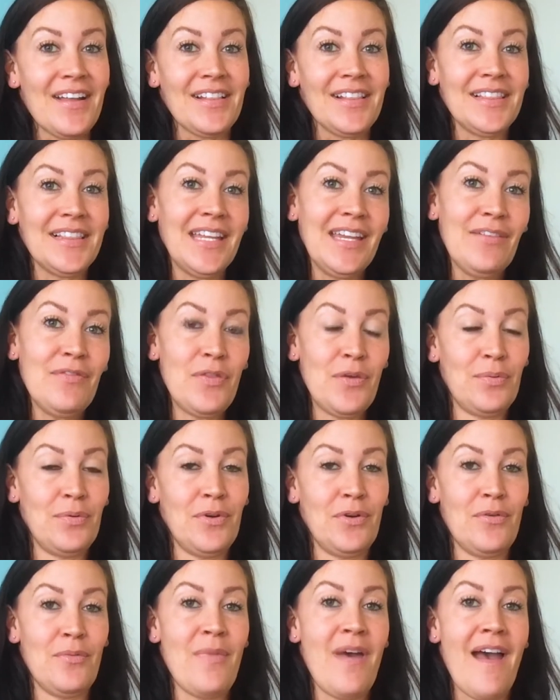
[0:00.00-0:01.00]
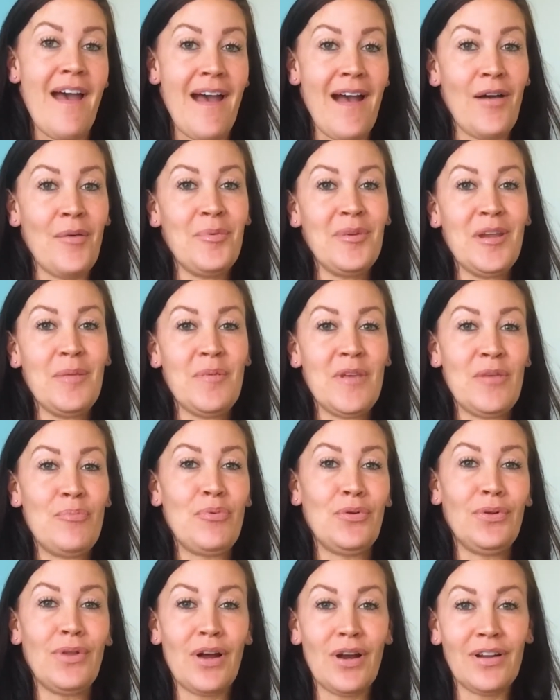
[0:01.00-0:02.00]
leave the room, how many
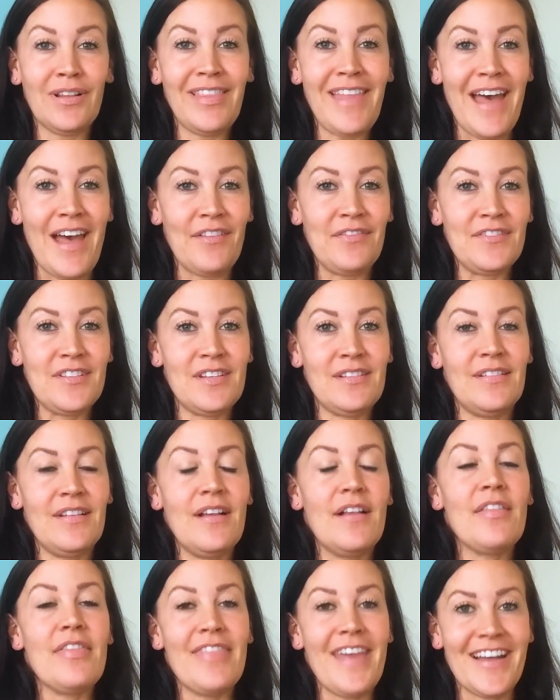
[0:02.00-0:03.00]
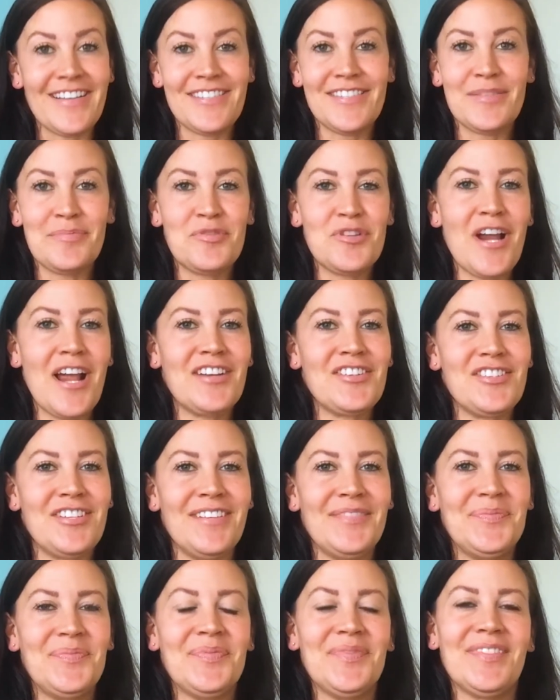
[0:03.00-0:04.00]
people are left? That's
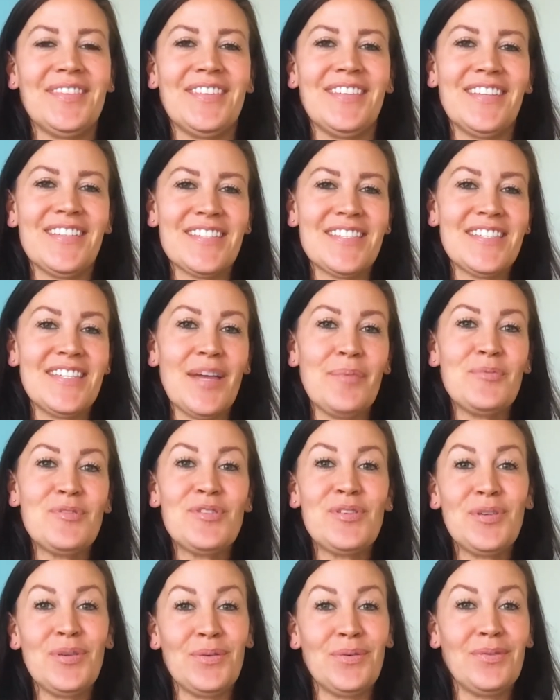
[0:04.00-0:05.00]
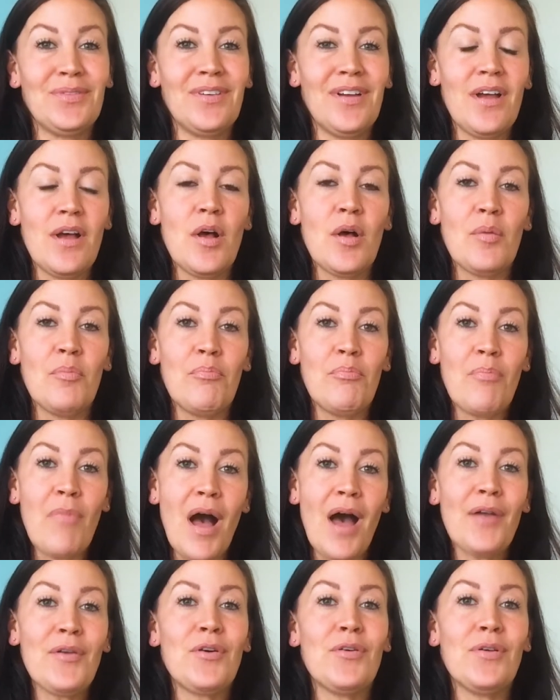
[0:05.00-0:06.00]
subtraction. Step 2.
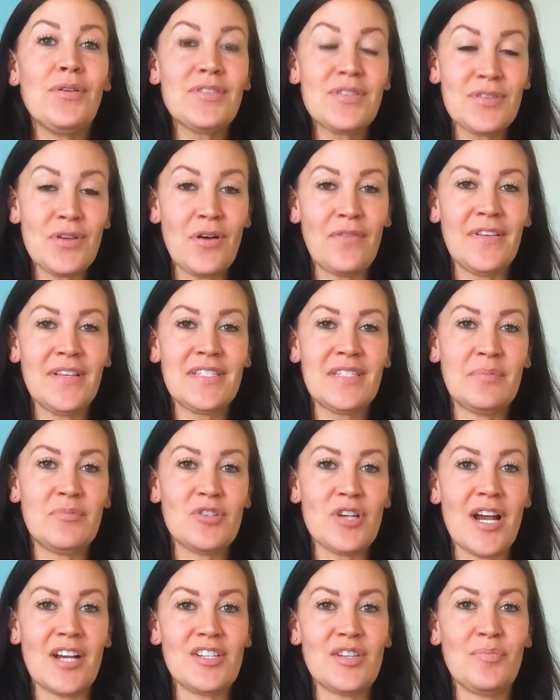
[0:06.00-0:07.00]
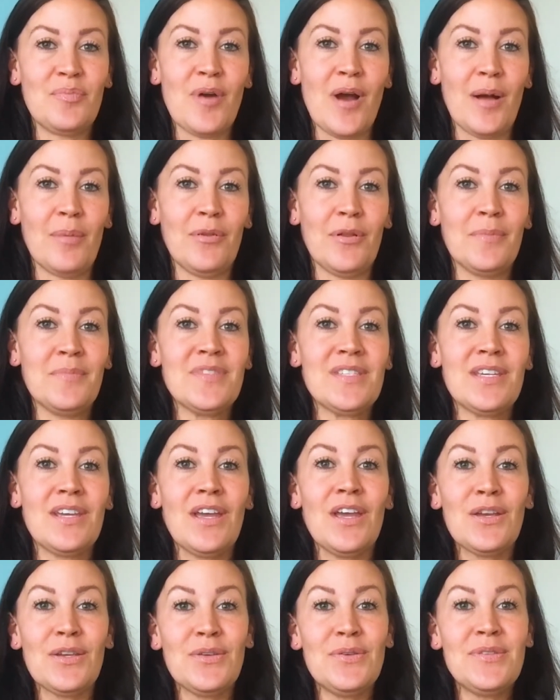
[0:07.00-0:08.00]
Model solving subtraction problems
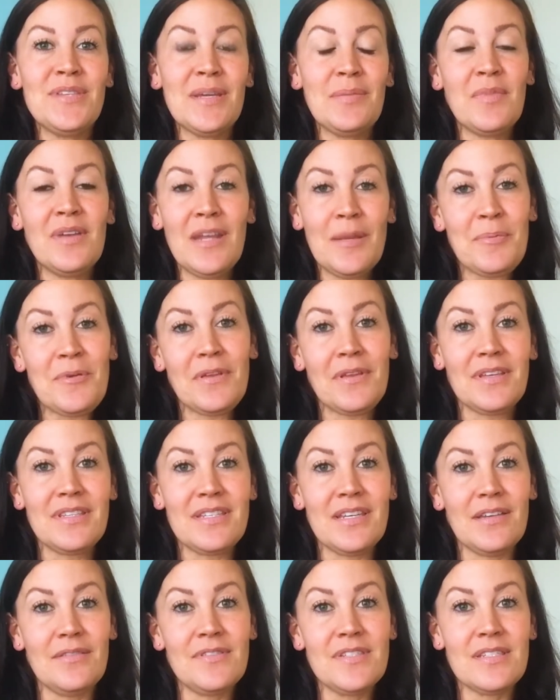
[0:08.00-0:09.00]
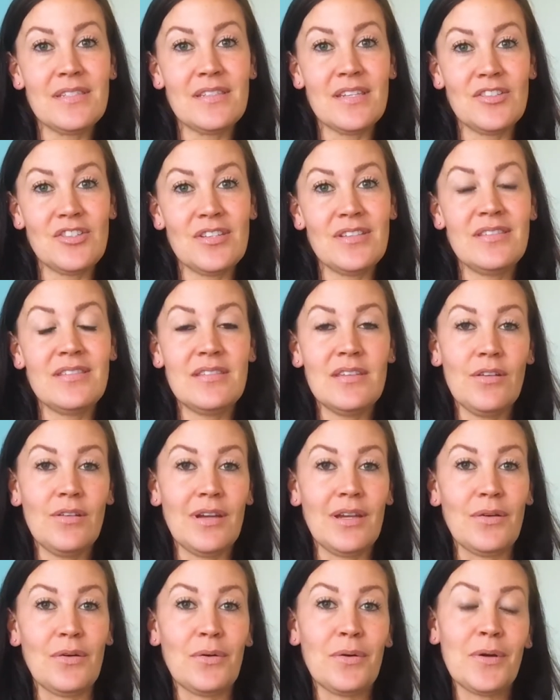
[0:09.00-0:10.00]
using manipulatives such as
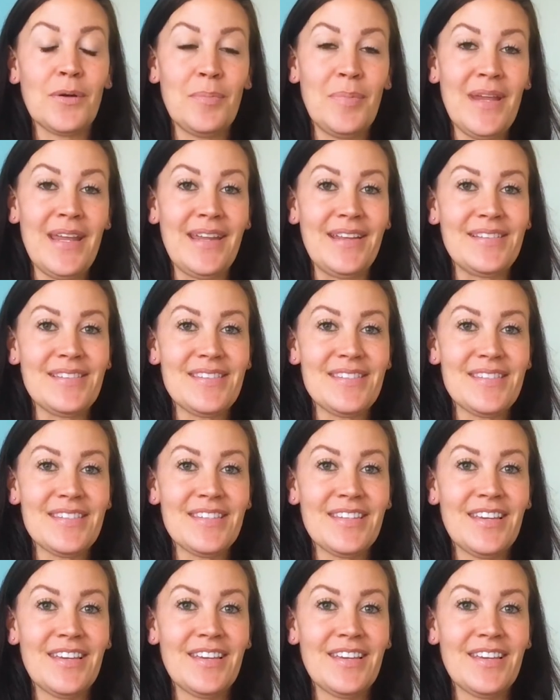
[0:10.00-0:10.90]
cereal or beans.